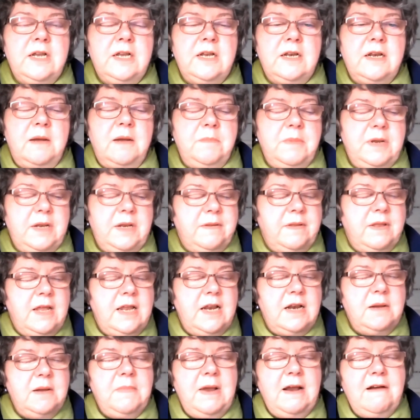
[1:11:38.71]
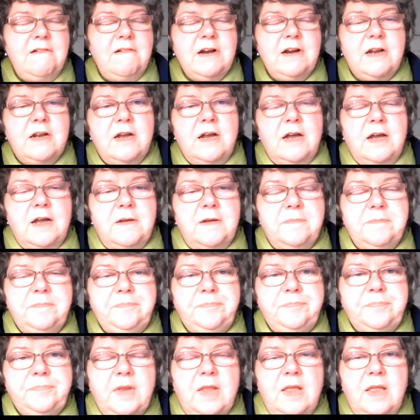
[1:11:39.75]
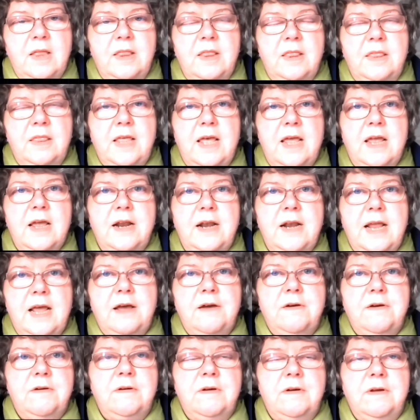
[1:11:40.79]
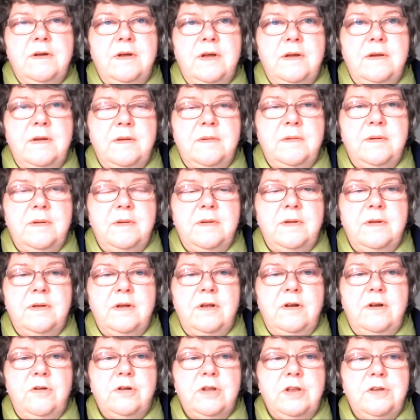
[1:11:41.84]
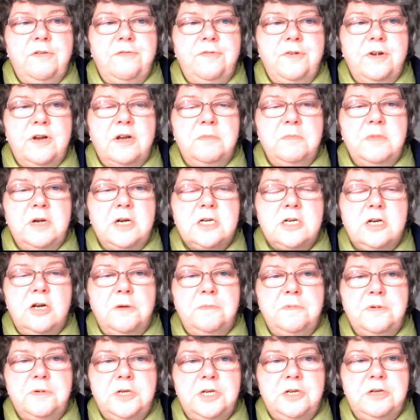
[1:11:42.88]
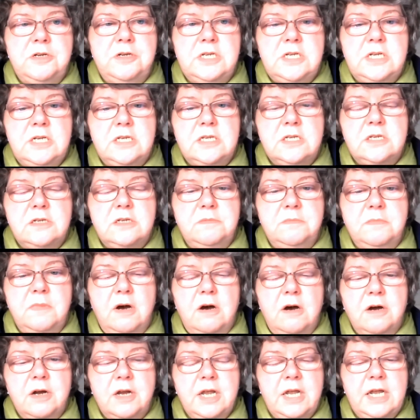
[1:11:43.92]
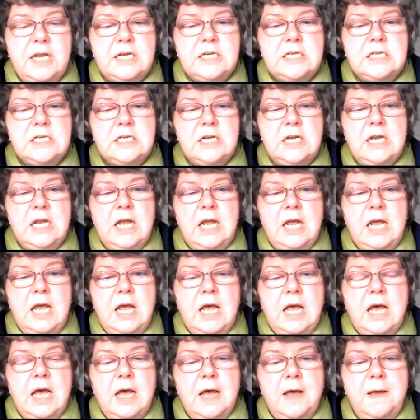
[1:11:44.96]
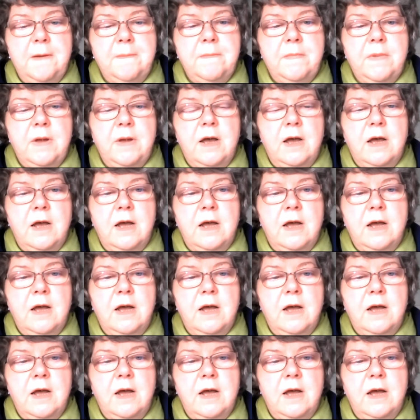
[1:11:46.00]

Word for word: In, I mean, in America, they are now uh, looking for commercial opportunities to market um,